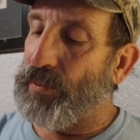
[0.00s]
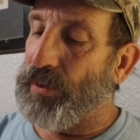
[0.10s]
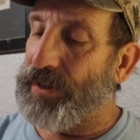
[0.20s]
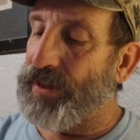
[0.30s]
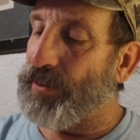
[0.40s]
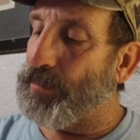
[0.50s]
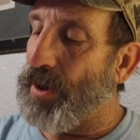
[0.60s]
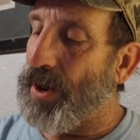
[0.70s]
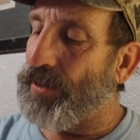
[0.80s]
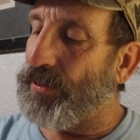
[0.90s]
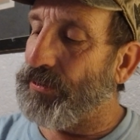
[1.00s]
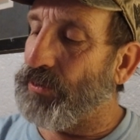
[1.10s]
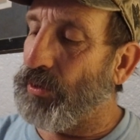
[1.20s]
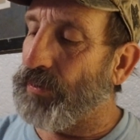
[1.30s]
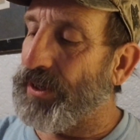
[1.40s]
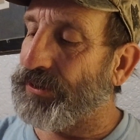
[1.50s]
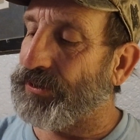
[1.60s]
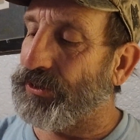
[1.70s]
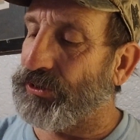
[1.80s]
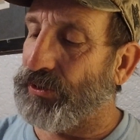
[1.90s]
where neither moth nor
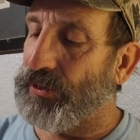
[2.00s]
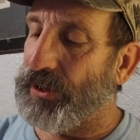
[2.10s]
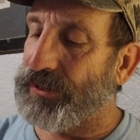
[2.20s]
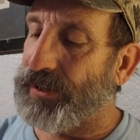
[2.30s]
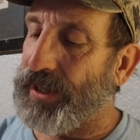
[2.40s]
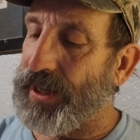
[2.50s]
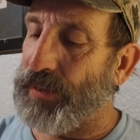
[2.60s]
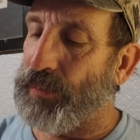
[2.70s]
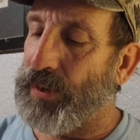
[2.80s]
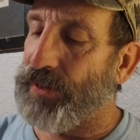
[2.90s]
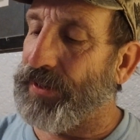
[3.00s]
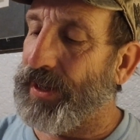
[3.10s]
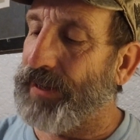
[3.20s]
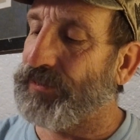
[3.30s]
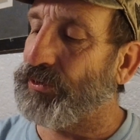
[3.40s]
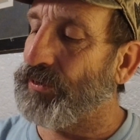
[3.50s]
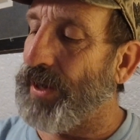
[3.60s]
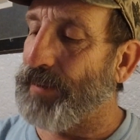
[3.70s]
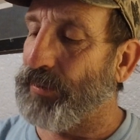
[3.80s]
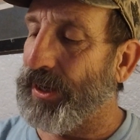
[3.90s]
rust destroys, and where thieves do
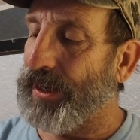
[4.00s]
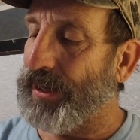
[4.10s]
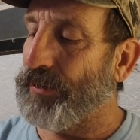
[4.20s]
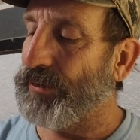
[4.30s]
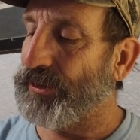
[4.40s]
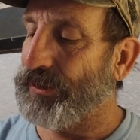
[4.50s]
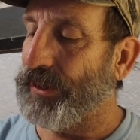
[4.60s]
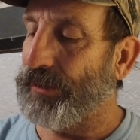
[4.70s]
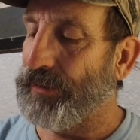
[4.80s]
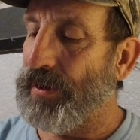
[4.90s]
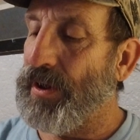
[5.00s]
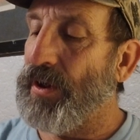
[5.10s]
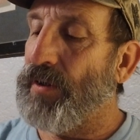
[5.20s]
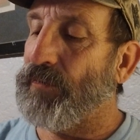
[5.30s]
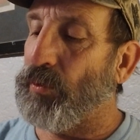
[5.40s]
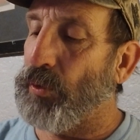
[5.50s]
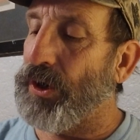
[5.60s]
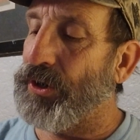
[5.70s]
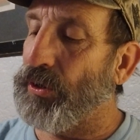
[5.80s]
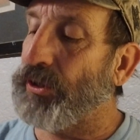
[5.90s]
not break in or steal. For
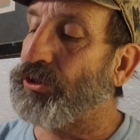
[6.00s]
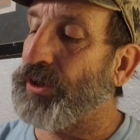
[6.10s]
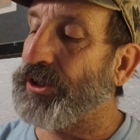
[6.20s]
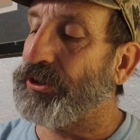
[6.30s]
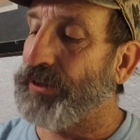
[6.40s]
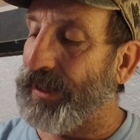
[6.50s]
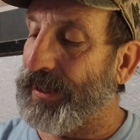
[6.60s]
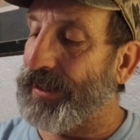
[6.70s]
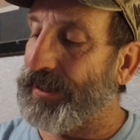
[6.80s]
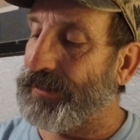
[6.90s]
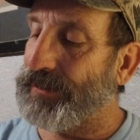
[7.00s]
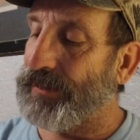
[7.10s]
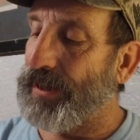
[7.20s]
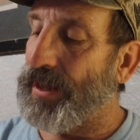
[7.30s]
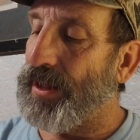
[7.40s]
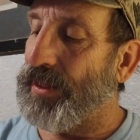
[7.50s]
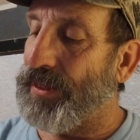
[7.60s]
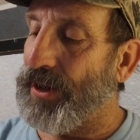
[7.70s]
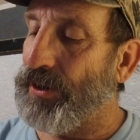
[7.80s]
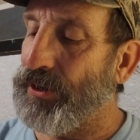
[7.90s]
where your treasure is,
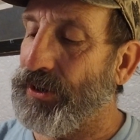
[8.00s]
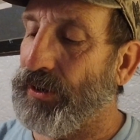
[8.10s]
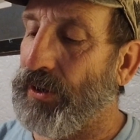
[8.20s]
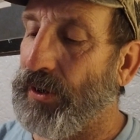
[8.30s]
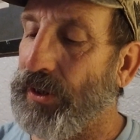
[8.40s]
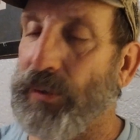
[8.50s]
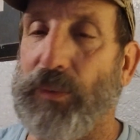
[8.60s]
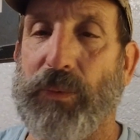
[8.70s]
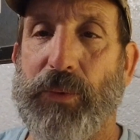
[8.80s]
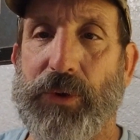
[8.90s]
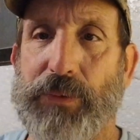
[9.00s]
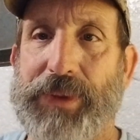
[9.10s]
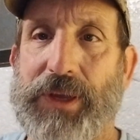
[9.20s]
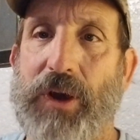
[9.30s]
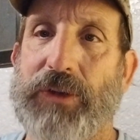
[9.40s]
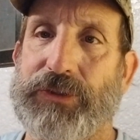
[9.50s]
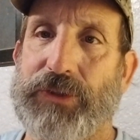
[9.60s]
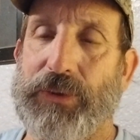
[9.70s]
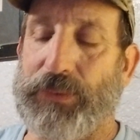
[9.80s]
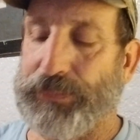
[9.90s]
there your heart will be also.